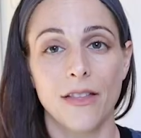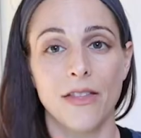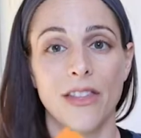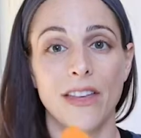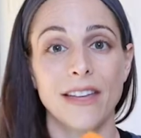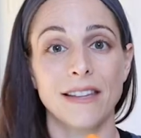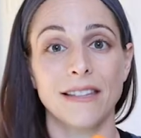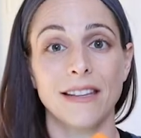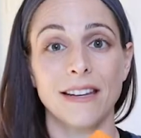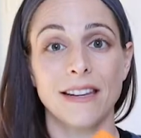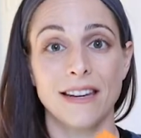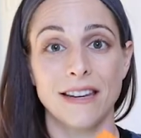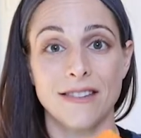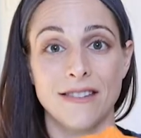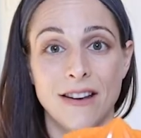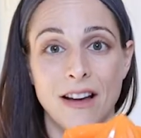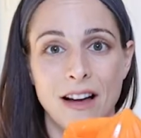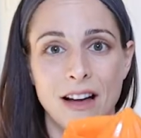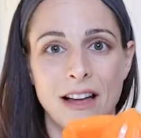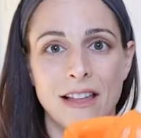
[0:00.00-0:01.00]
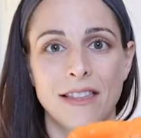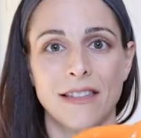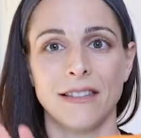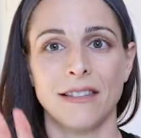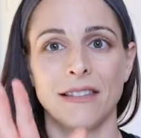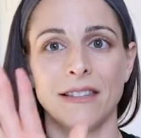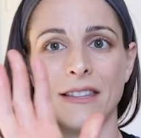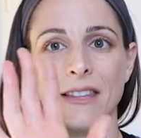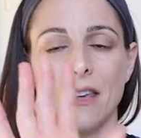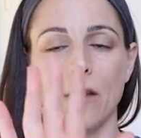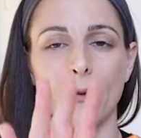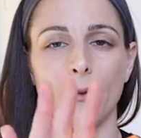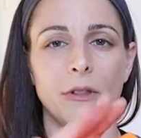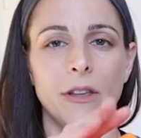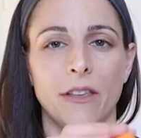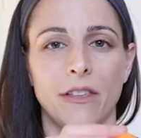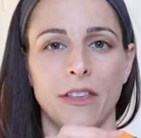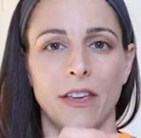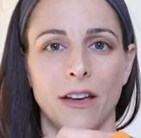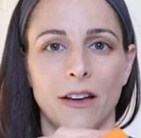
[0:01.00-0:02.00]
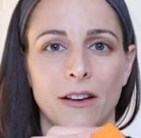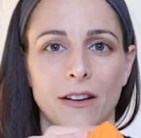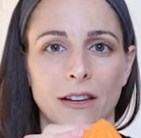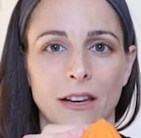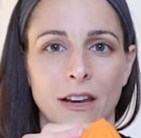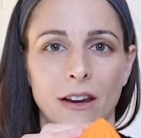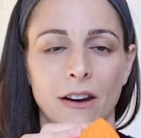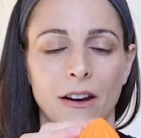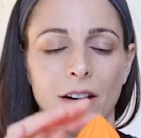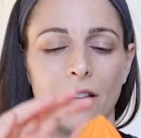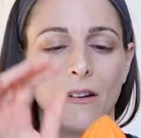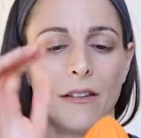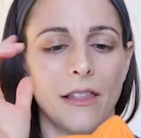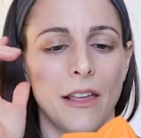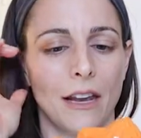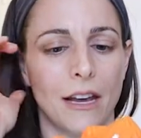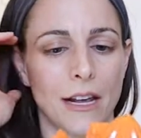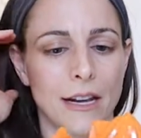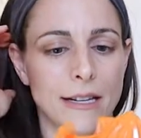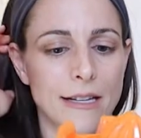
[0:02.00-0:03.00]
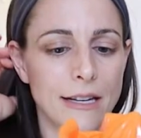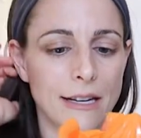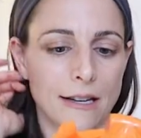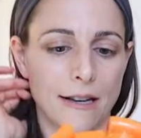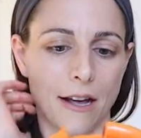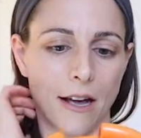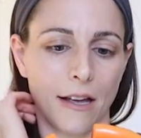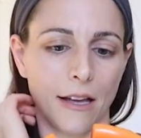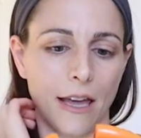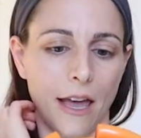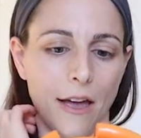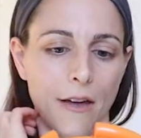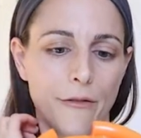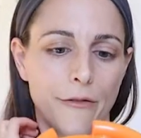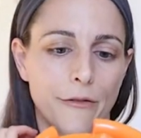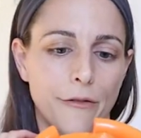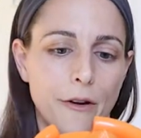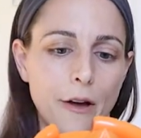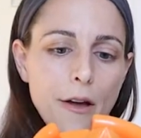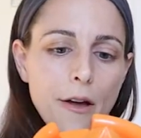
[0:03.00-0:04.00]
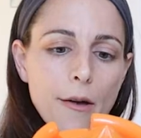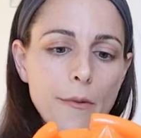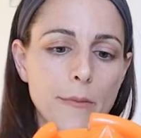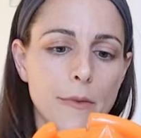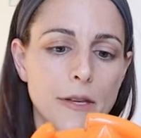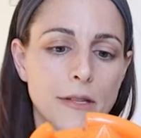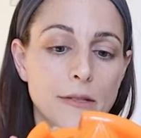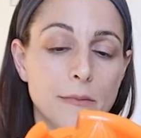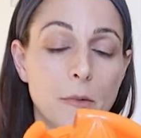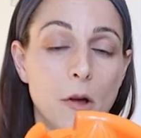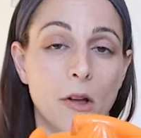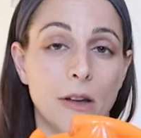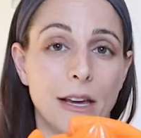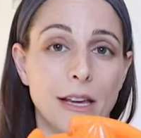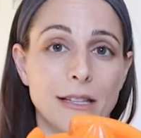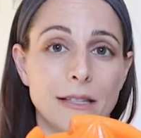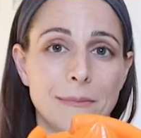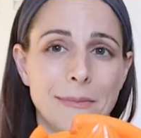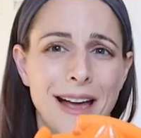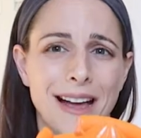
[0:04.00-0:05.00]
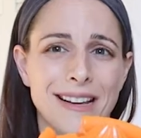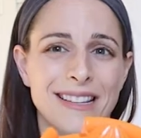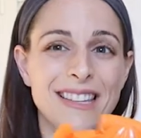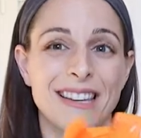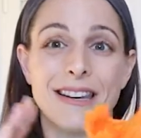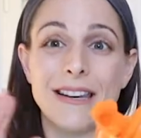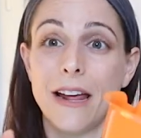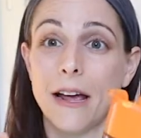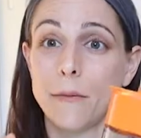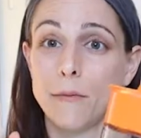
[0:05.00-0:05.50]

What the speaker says: This I did not, this is the only thing on here that I did not get from the Small Hands magazine.